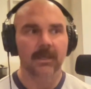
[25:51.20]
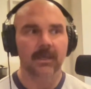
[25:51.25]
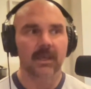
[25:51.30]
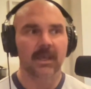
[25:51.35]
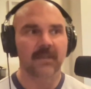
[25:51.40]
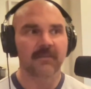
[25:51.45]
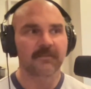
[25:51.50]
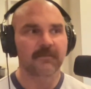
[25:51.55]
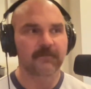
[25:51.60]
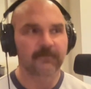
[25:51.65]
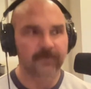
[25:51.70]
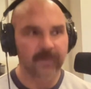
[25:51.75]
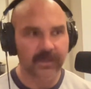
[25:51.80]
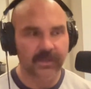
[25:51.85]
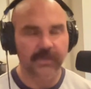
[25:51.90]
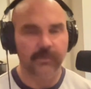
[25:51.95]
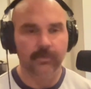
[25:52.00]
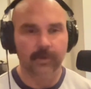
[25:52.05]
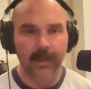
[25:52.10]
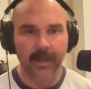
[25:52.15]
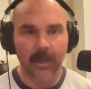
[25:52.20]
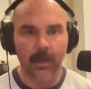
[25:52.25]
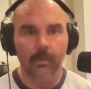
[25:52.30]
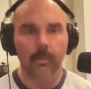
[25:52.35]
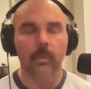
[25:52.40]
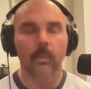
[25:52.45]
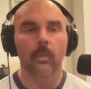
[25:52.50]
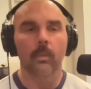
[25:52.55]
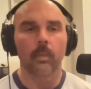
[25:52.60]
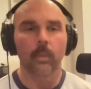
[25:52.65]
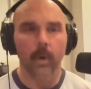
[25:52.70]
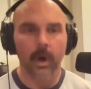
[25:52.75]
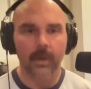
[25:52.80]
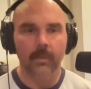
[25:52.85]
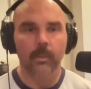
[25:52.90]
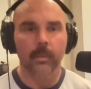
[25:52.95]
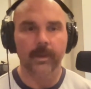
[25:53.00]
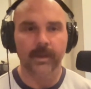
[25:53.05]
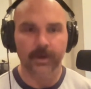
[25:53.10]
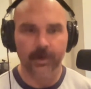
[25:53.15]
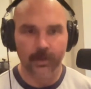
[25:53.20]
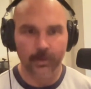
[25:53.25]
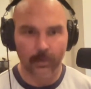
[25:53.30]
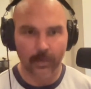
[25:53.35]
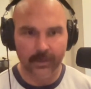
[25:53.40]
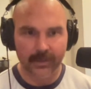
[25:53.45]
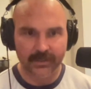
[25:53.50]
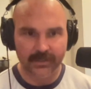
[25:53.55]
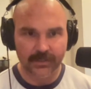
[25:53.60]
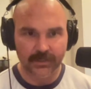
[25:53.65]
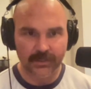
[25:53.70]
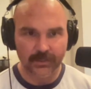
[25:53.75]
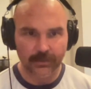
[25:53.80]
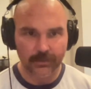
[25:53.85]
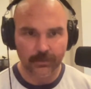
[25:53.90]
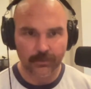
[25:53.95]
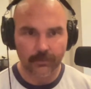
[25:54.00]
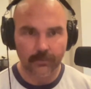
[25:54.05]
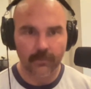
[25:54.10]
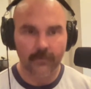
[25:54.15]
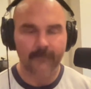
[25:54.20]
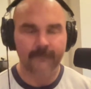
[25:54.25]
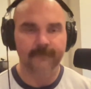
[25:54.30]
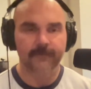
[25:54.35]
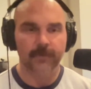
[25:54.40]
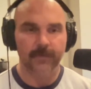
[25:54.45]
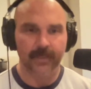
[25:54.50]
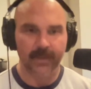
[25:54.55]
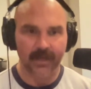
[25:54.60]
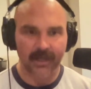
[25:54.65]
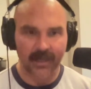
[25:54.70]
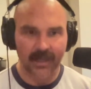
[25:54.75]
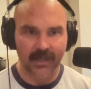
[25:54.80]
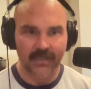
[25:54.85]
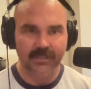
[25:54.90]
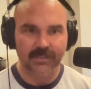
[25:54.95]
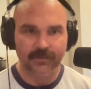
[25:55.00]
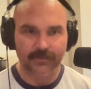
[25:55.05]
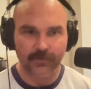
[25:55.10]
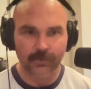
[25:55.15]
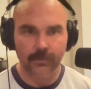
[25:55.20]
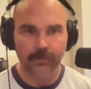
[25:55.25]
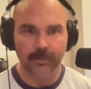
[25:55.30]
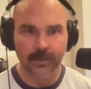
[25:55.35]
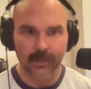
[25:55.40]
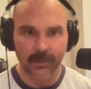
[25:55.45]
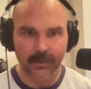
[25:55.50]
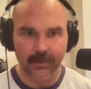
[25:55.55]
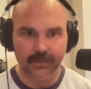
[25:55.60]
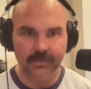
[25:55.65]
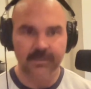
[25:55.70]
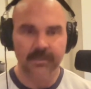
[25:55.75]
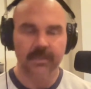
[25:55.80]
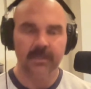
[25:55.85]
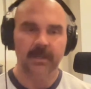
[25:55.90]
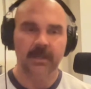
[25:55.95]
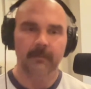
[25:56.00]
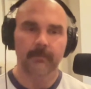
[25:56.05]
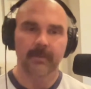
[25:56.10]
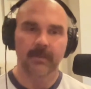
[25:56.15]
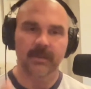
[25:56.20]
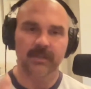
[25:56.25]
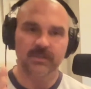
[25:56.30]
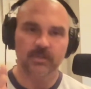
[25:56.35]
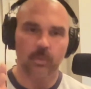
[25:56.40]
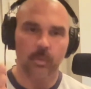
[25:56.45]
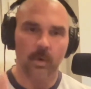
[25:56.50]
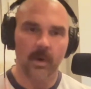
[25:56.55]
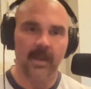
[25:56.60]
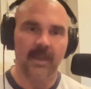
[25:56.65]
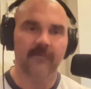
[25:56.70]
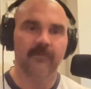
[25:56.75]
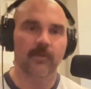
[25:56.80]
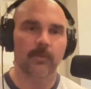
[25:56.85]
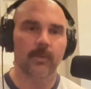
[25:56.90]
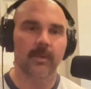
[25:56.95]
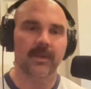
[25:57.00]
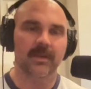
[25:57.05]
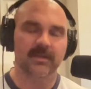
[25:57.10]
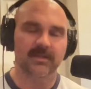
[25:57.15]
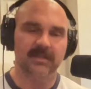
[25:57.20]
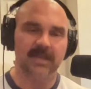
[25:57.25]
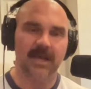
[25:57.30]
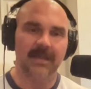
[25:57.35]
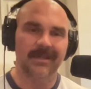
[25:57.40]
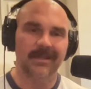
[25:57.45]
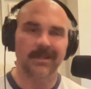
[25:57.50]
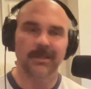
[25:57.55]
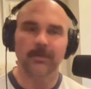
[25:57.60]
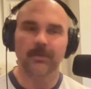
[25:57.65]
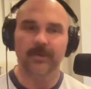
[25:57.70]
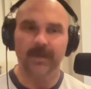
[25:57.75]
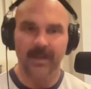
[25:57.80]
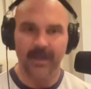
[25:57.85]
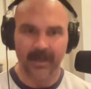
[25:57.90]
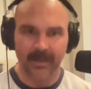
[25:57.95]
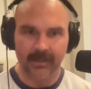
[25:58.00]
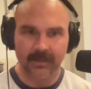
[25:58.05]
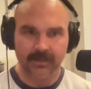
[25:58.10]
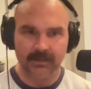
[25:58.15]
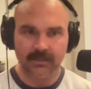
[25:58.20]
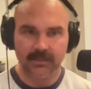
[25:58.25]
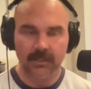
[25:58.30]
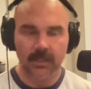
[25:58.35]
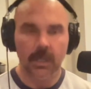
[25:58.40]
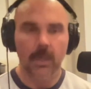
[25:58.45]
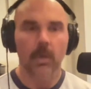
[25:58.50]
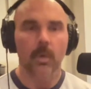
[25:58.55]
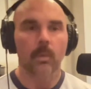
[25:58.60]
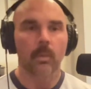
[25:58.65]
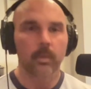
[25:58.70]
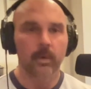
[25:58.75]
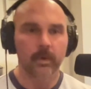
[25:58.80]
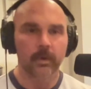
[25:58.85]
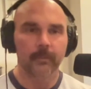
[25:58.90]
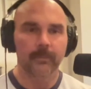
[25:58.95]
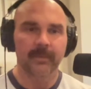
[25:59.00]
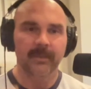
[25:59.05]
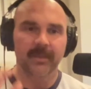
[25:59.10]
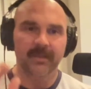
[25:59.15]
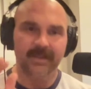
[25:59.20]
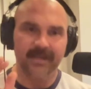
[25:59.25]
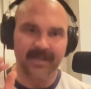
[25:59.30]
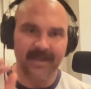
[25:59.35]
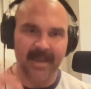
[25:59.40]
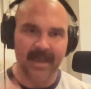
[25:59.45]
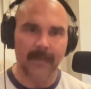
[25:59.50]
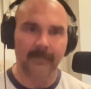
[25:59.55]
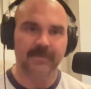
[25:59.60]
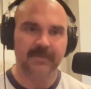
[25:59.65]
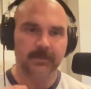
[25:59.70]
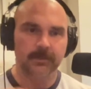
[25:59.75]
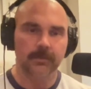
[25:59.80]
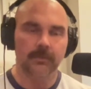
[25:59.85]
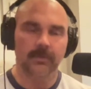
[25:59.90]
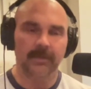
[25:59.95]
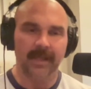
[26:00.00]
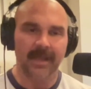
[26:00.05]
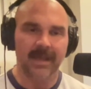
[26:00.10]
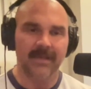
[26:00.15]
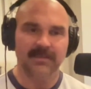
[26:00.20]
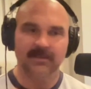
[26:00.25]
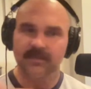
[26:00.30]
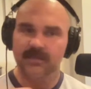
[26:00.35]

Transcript: and figure out what we are going to do for the next few years, because whatever we decide to do next will be the absolute last